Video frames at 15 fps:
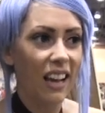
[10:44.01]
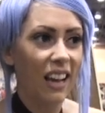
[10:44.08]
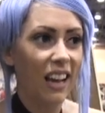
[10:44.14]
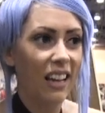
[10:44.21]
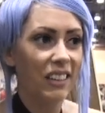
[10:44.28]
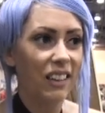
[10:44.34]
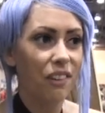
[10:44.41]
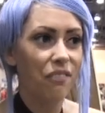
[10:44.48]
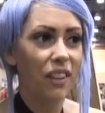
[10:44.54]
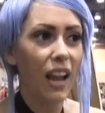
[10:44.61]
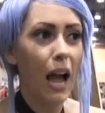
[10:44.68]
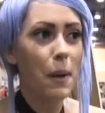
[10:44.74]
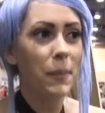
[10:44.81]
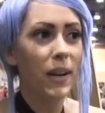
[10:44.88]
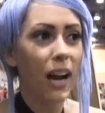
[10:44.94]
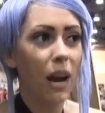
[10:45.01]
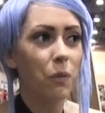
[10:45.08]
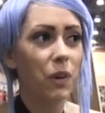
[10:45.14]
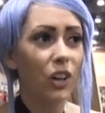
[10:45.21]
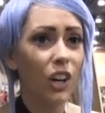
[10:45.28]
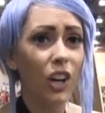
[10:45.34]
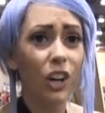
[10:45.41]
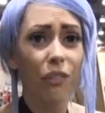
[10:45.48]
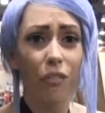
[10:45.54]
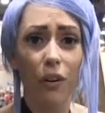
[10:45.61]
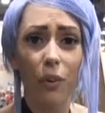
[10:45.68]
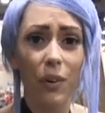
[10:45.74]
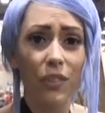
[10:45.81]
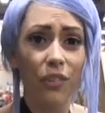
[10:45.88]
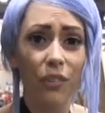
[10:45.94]
I definitely, I mean, I would look
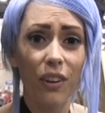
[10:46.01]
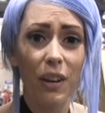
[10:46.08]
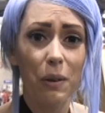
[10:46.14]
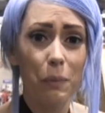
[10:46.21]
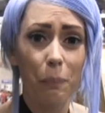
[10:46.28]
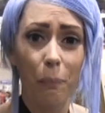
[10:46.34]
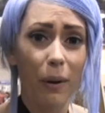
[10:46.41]
forward to it,